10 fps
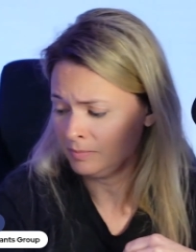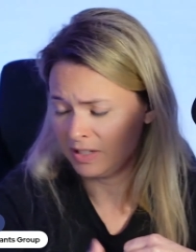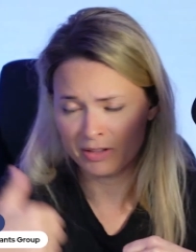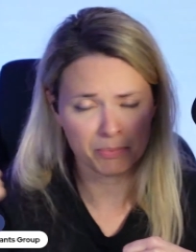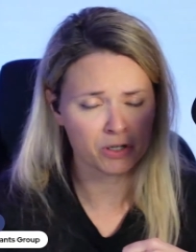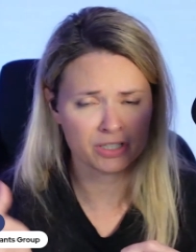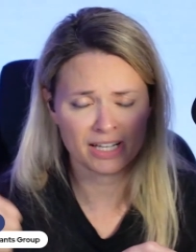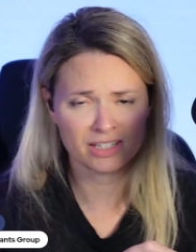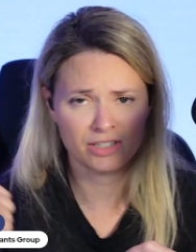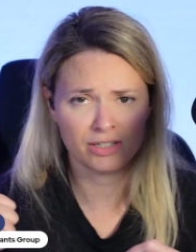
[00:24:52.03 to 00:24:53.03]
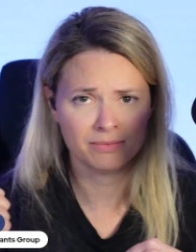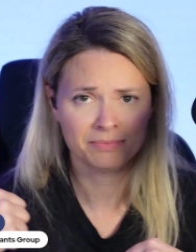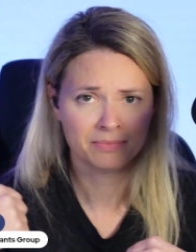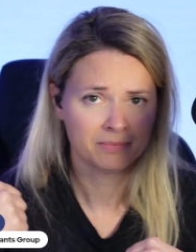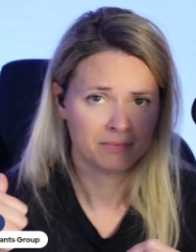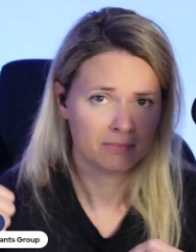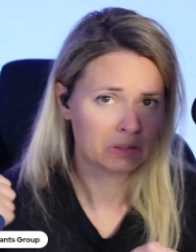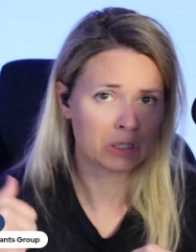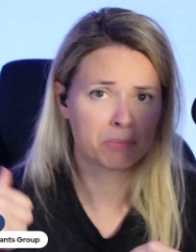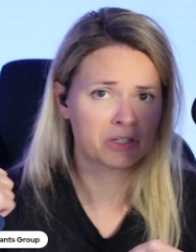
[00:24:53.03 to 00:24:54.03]
And the person next to you,
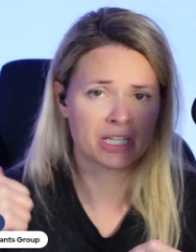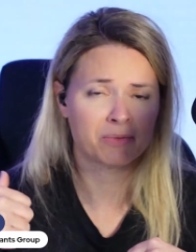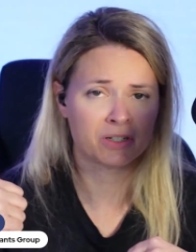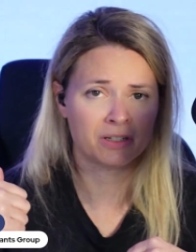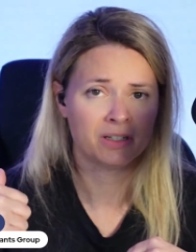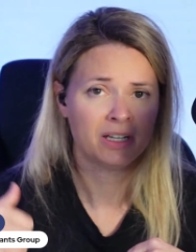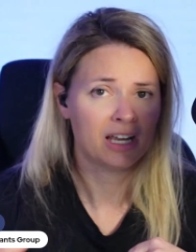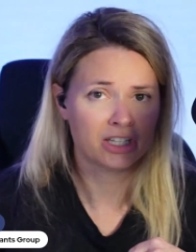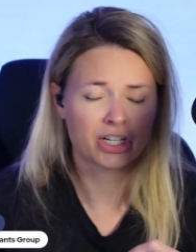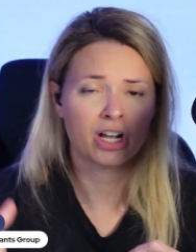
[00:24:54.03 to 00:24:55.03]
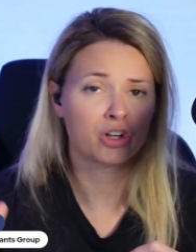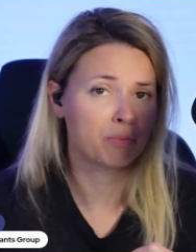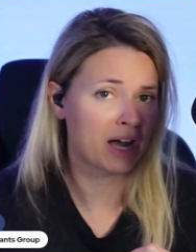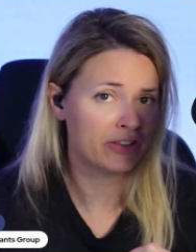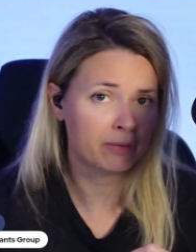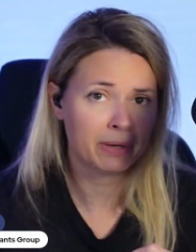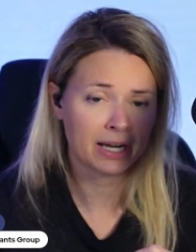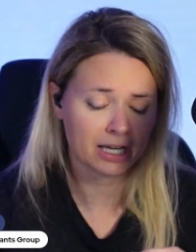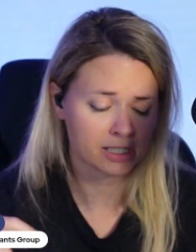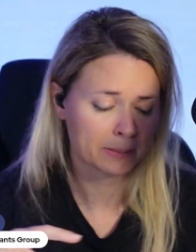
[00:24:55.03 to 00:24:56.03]
their perception is colored by their
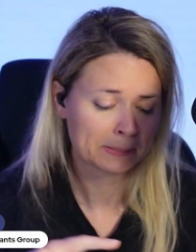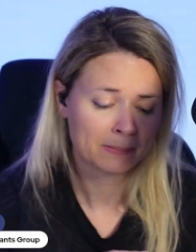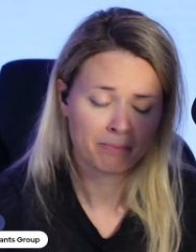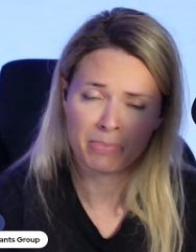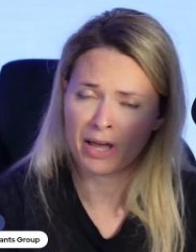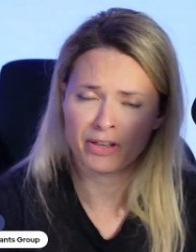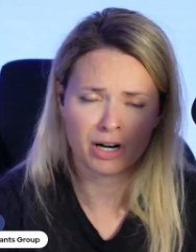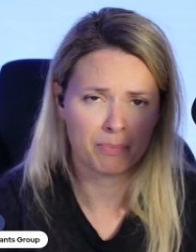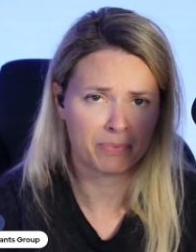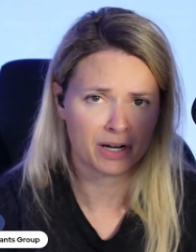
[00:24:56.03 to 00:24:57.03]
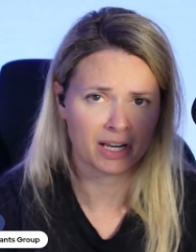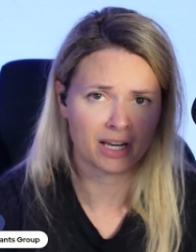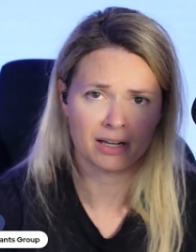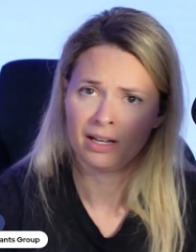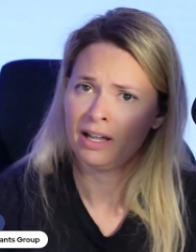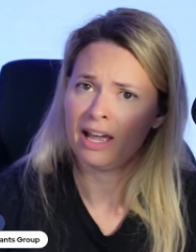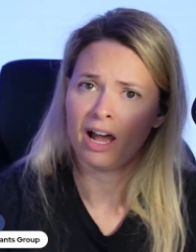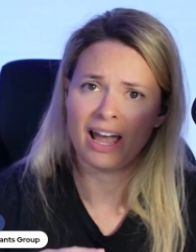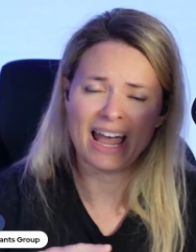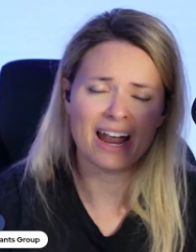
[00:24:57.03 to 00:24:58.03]
past, by their upbringing,
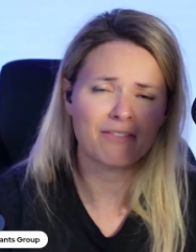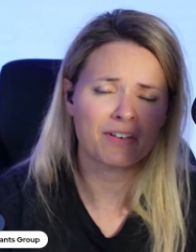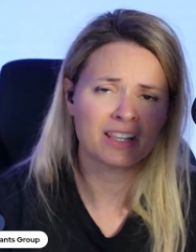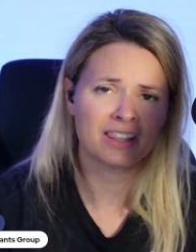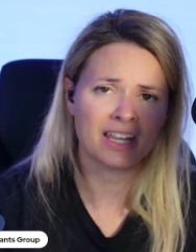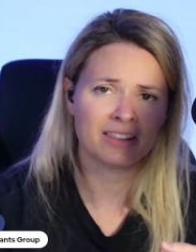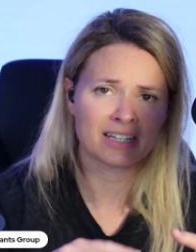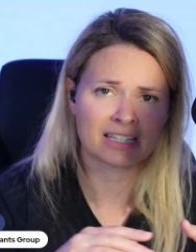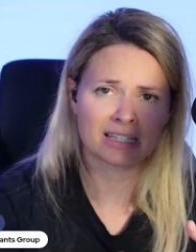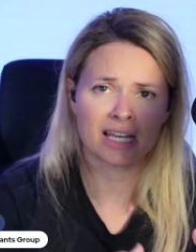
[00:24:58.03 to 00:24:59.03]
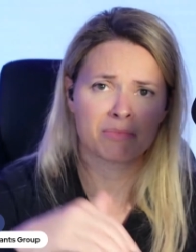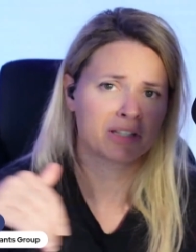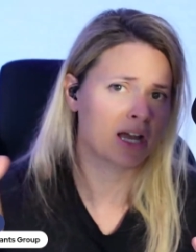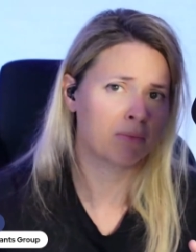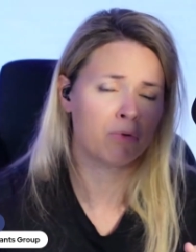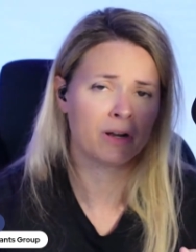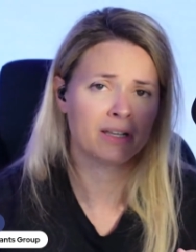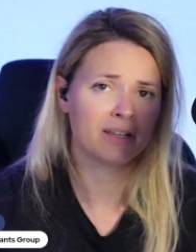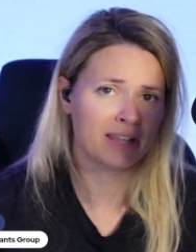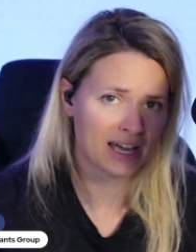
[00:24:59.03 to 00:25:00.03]
everything that has led up to that
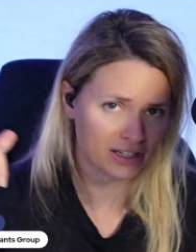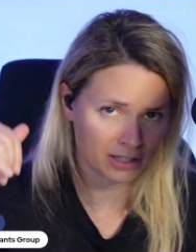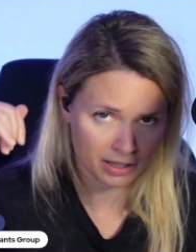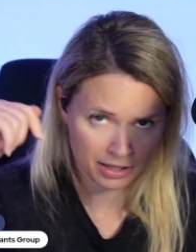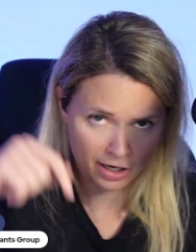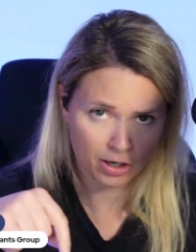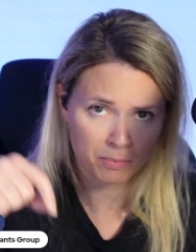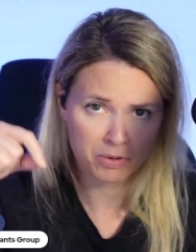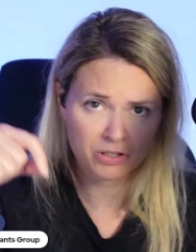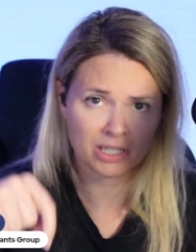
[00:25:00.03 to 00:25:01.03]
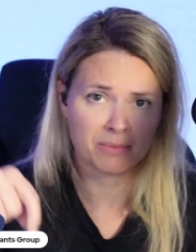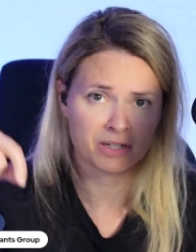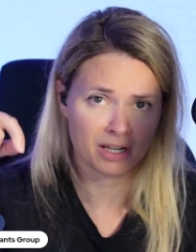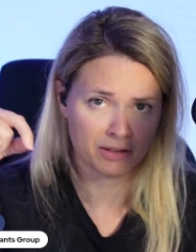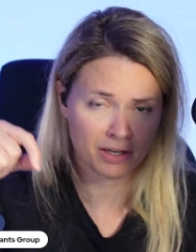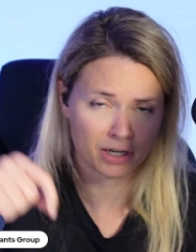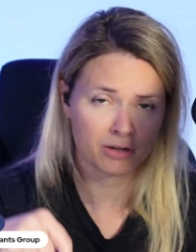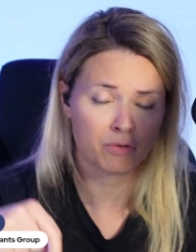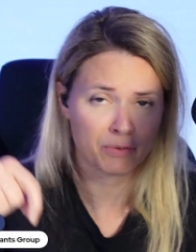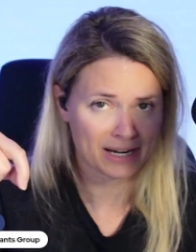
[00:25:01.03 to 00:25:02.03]
point. That is their perception and
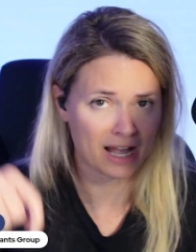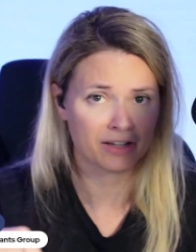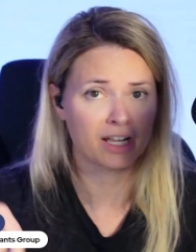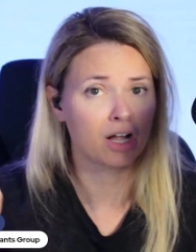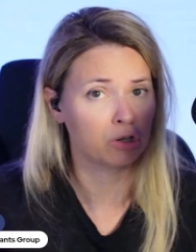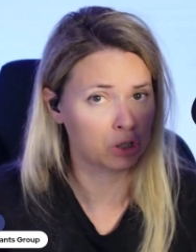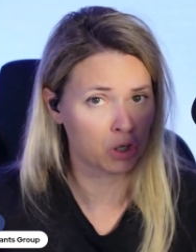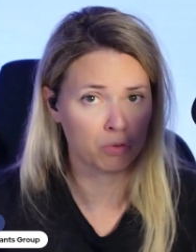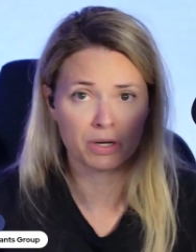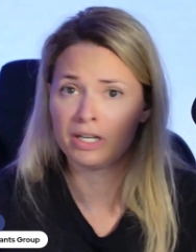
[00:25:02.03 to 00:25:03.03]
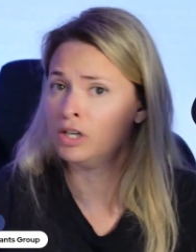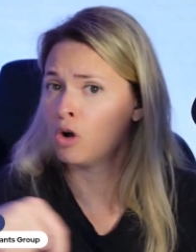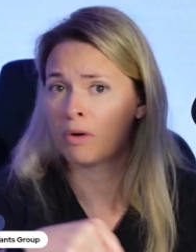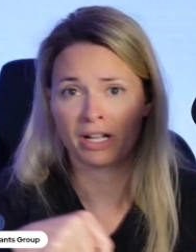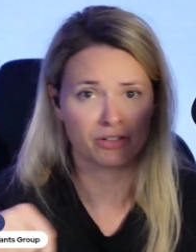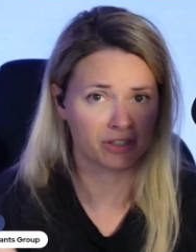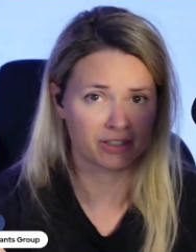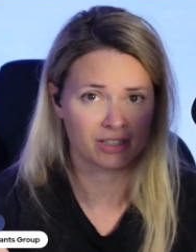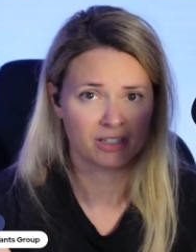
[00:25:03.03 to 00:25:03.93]
their reality alone, no one else's.